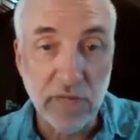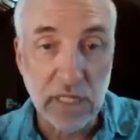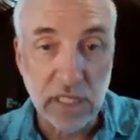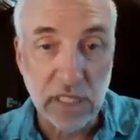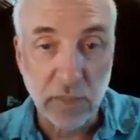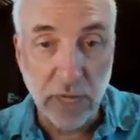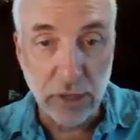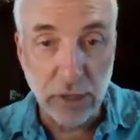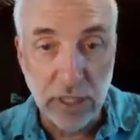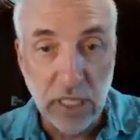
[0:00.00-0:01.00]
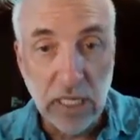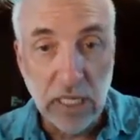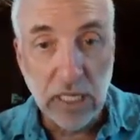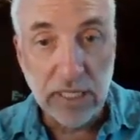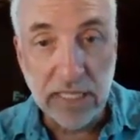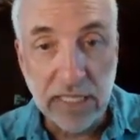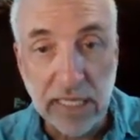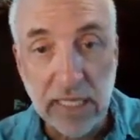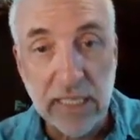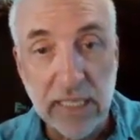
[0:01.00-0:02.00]
previous expression.
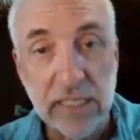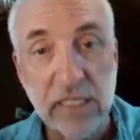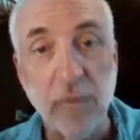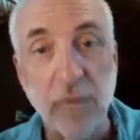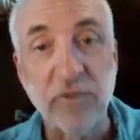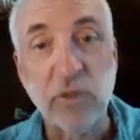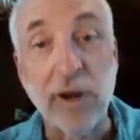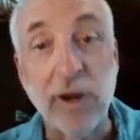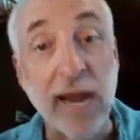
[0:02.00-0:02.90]
The sum of